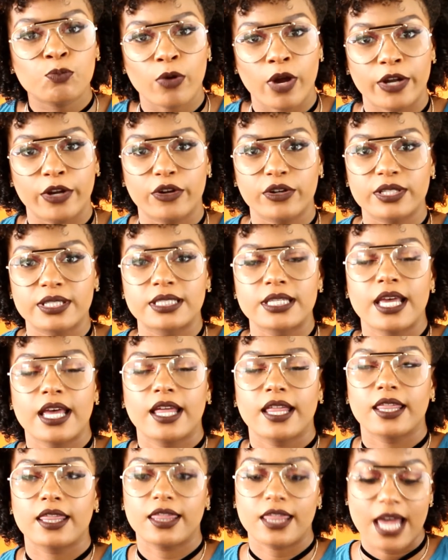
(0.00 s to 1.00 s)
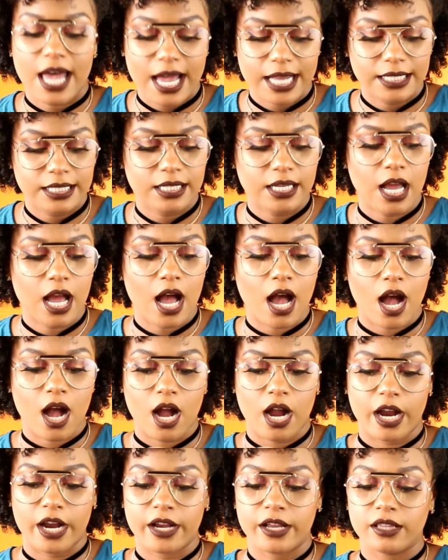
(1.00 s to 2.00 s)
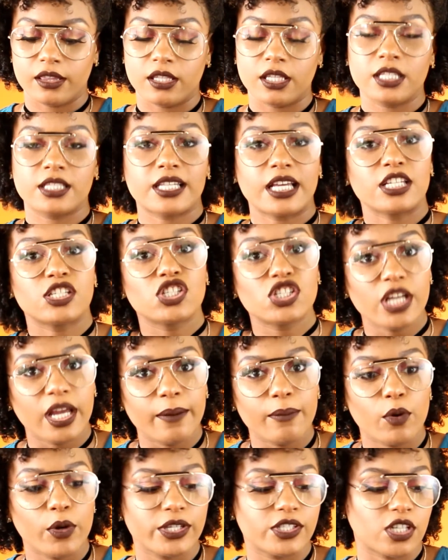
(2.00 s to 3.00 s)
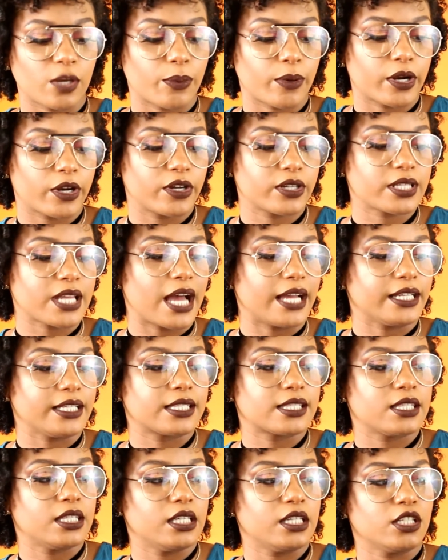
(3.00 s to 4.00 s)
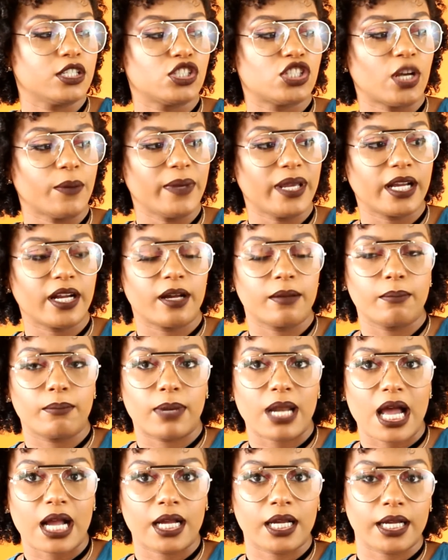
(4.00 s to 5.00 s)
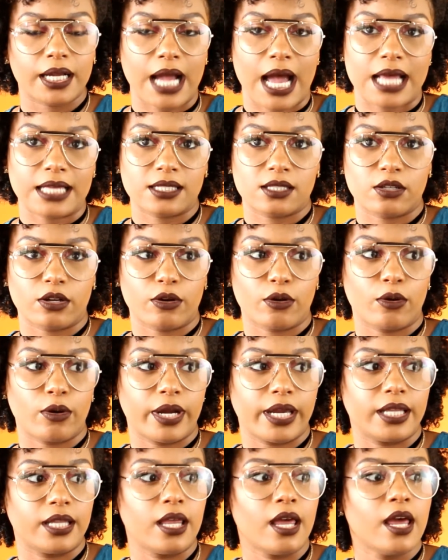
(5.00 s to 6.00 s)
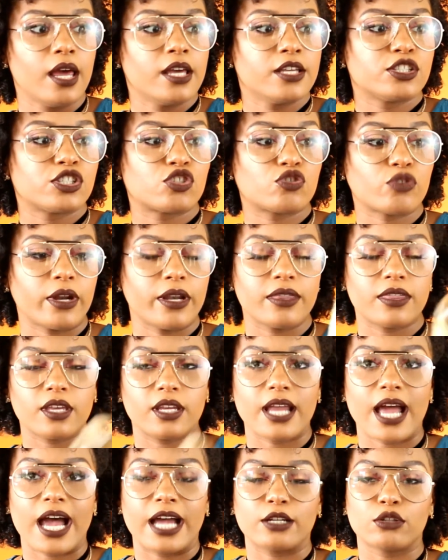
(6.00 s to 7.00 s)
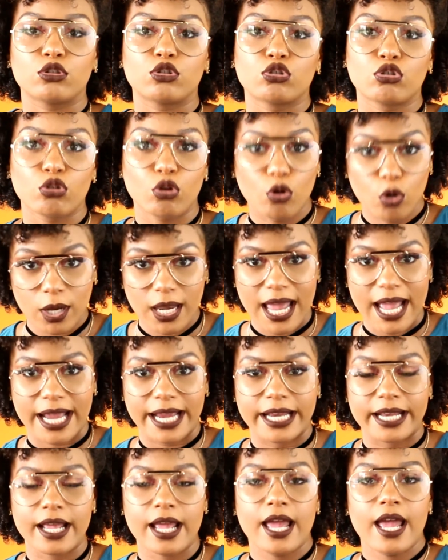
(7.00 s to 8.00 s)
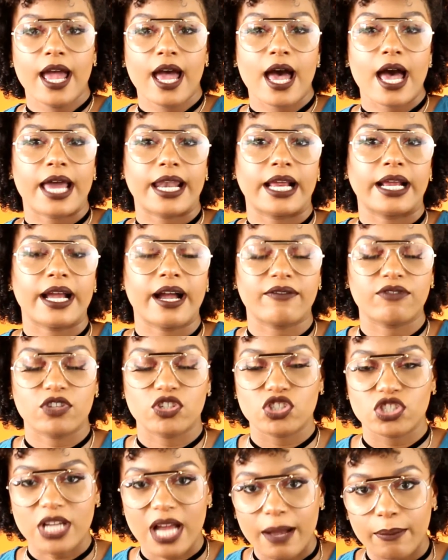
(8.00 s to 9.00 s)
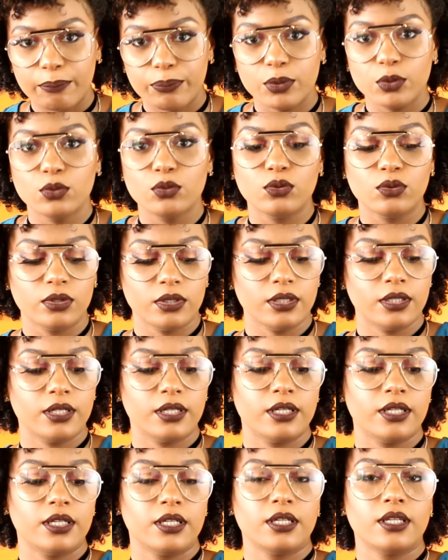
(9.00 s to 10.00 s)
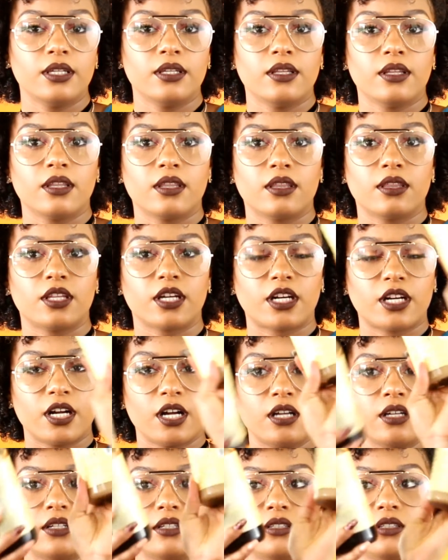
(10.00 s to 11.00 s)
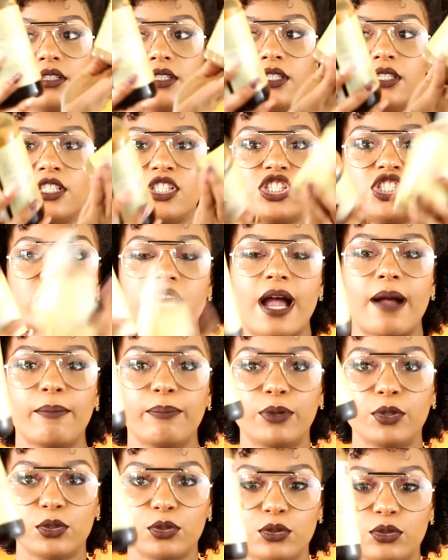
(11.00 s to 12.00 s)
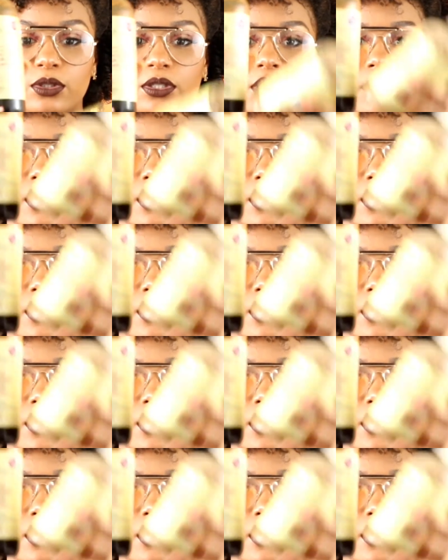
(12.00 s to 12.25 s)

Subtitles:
products that are, it's a Shea moisture product, and it's the Jamaican black castor oil strengthen and grow line. And I have the shampoo, the shampoo,